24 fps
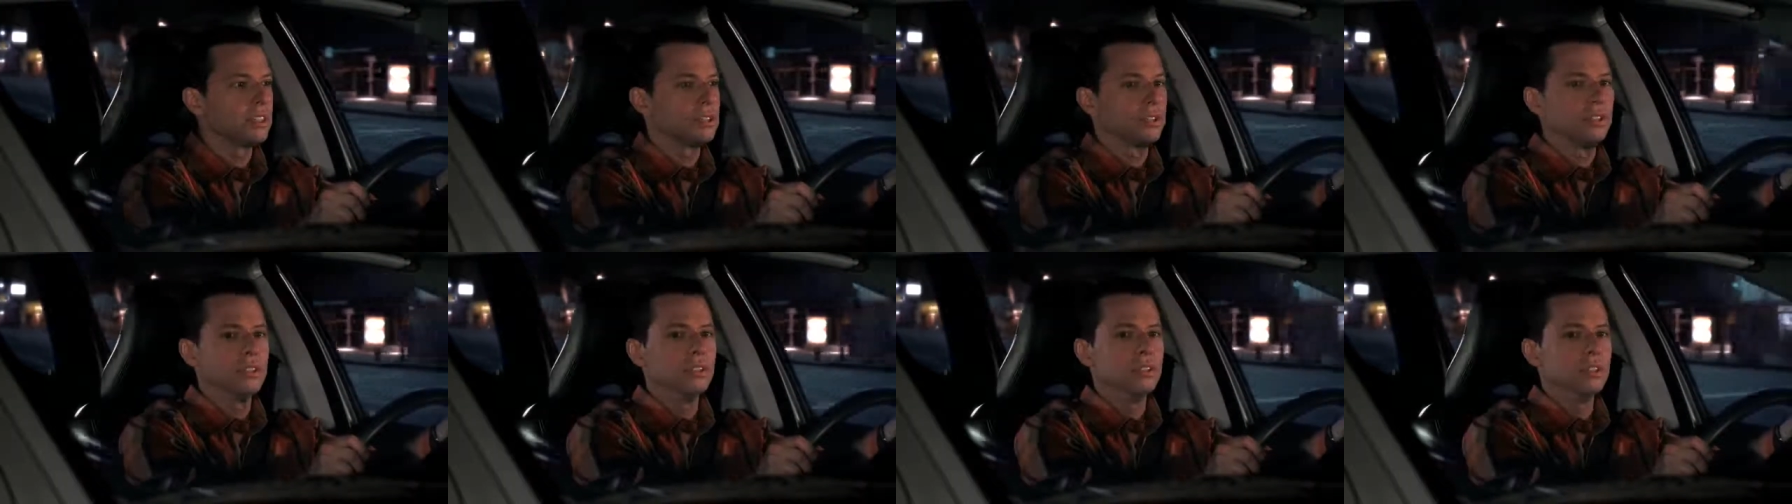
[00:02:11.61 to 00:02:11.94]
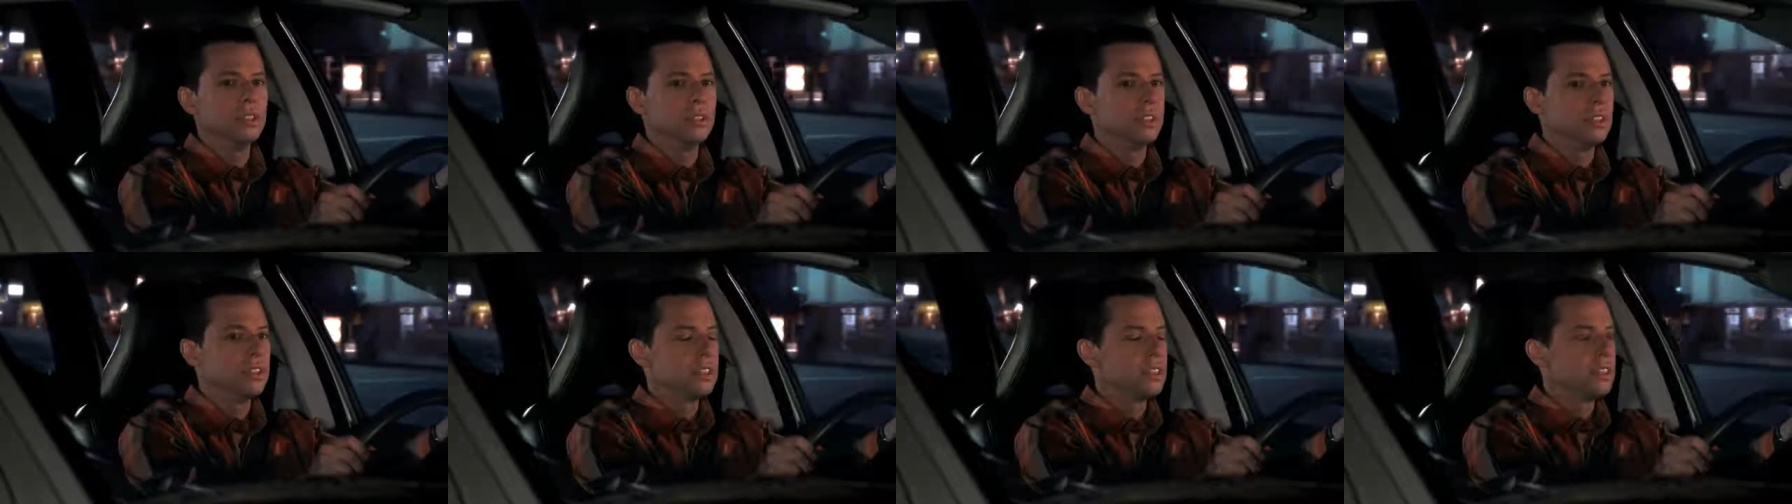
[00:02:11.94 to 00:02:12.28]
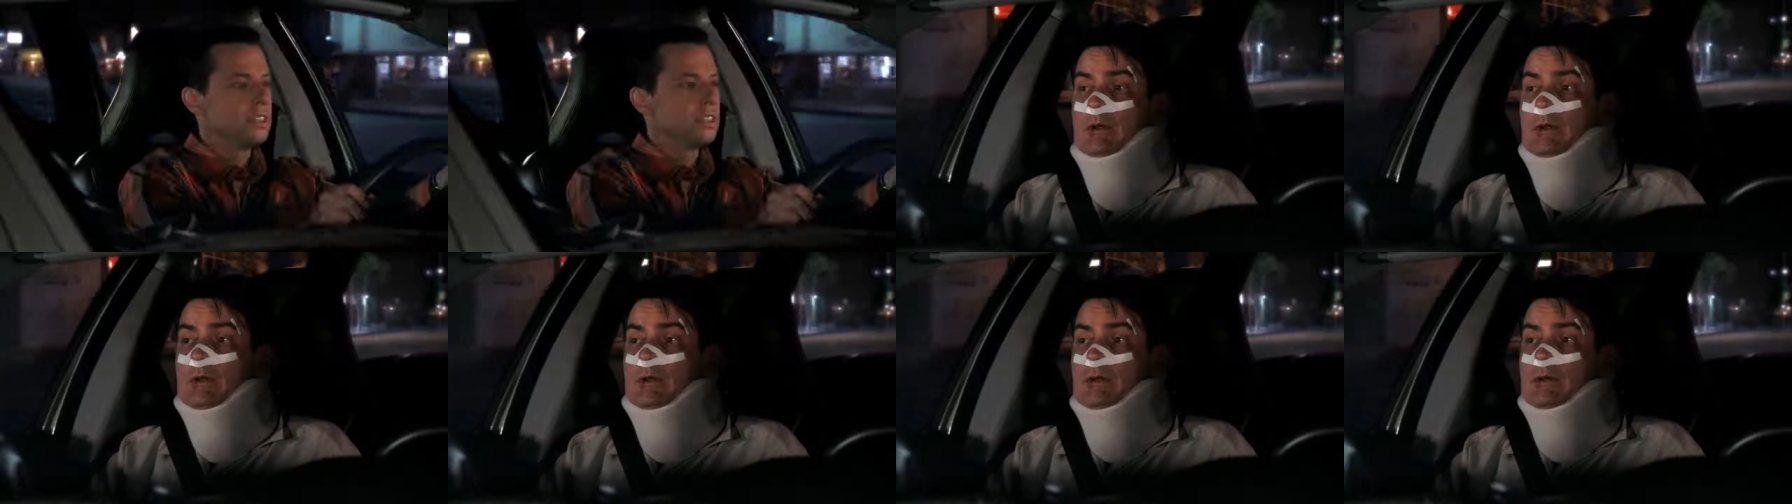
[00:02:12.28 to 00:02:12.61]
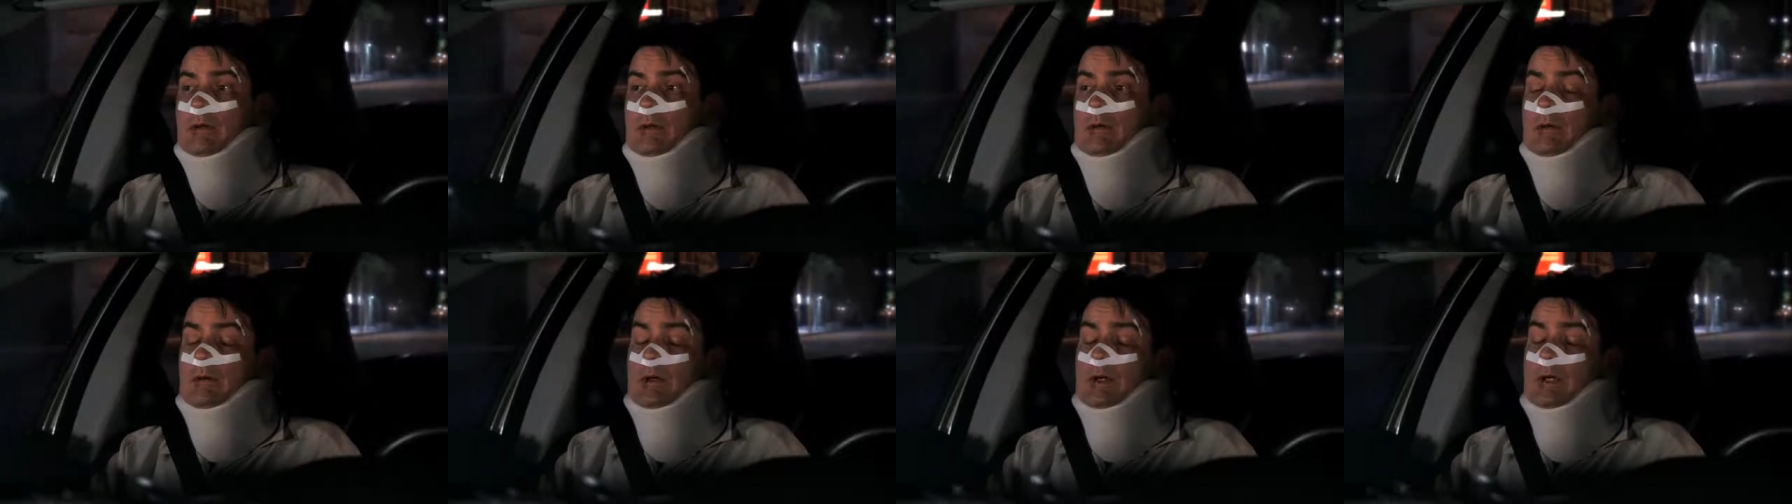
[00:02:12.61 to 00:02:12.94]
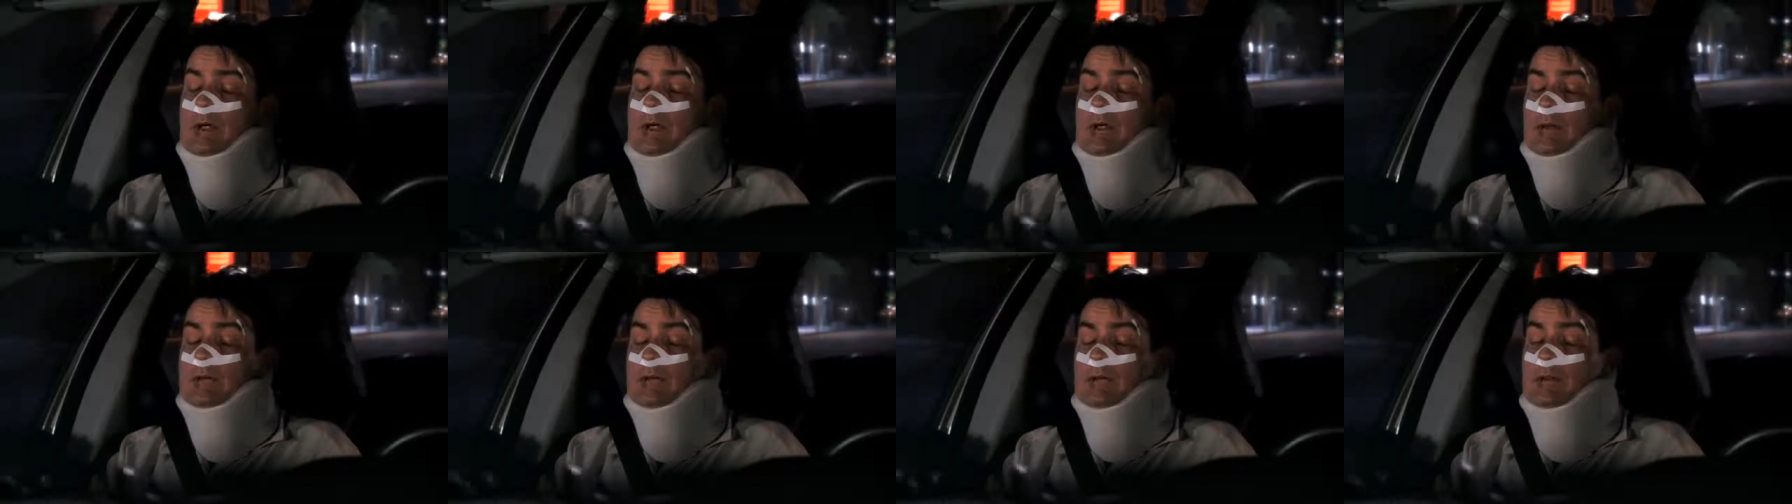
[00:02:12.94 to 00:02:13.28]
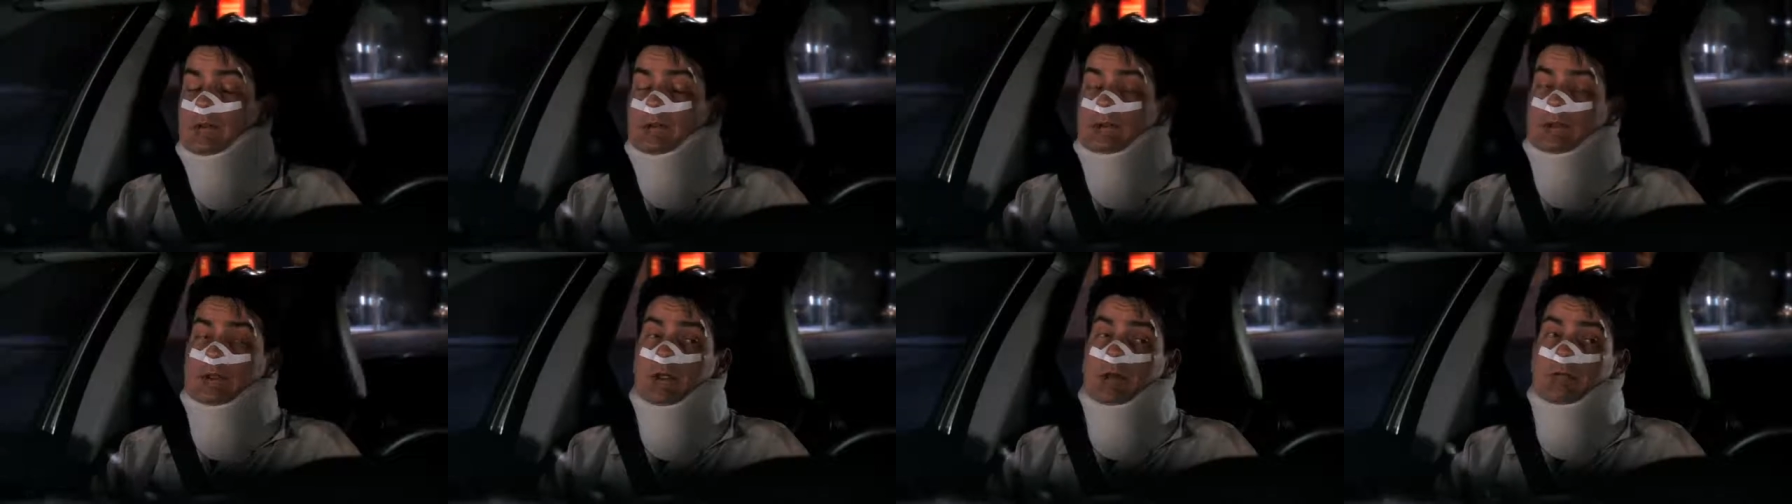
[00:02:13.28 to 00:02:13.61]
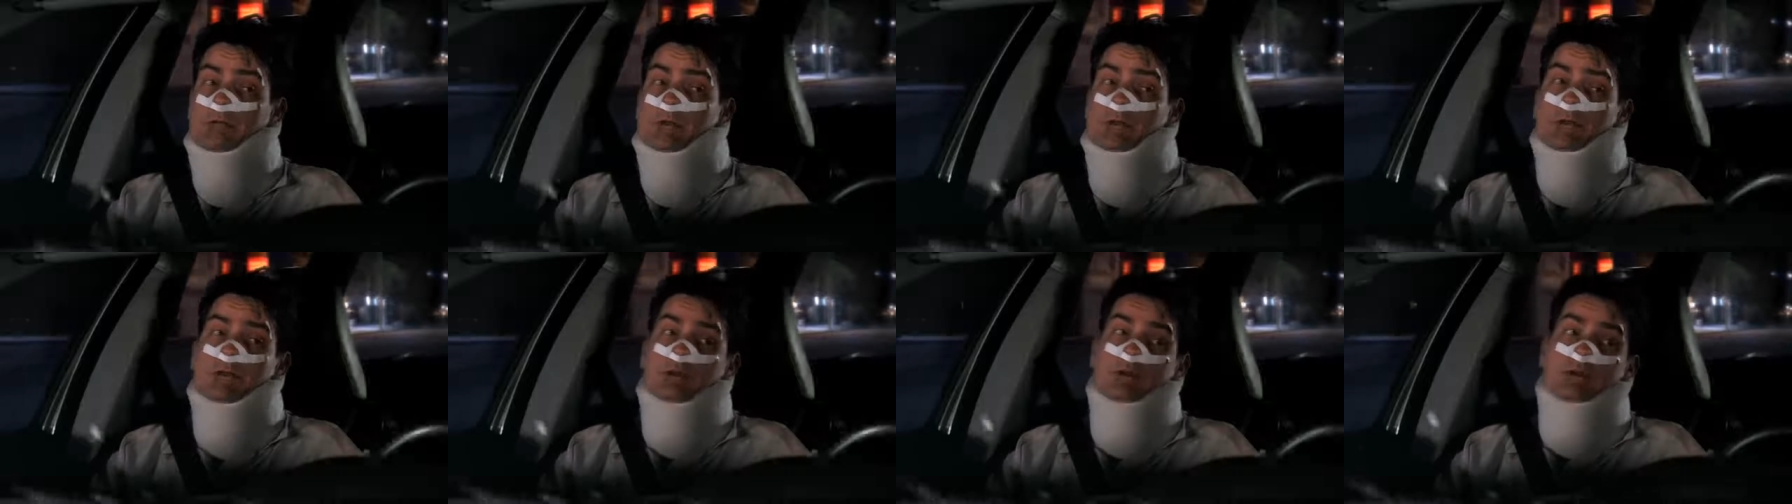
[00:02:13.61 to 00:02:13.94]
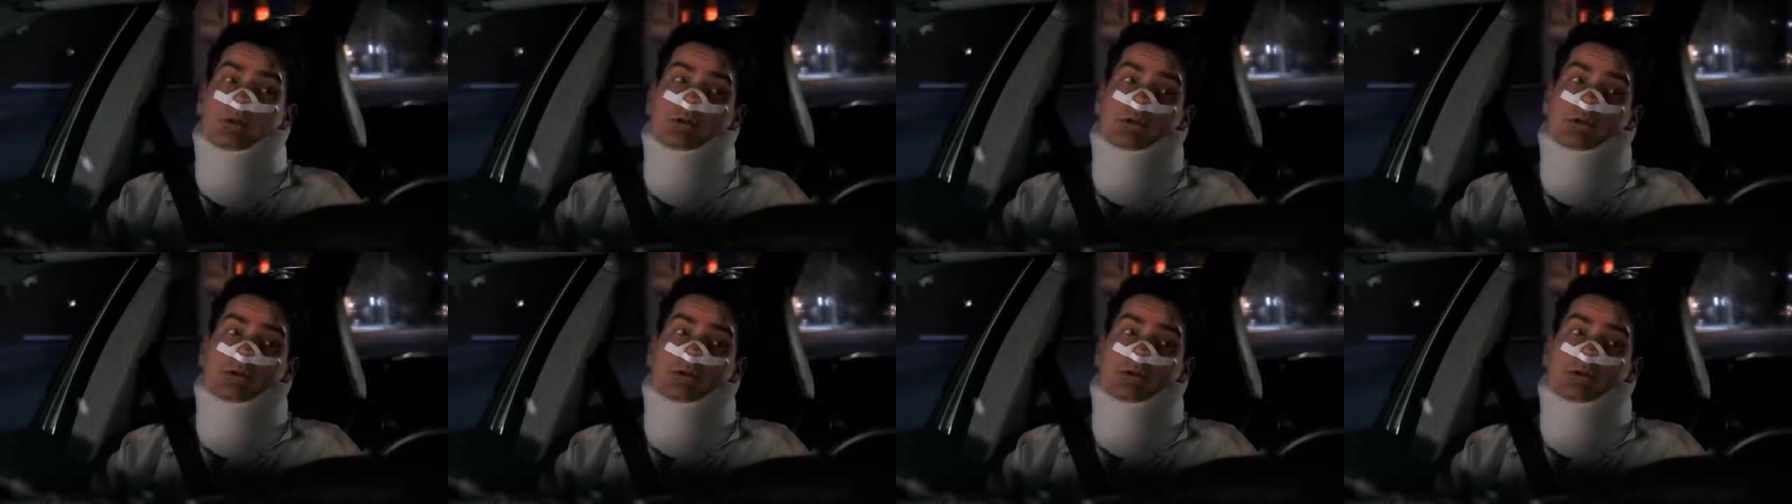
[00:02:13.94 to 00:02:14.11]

truth? Well, I feel something.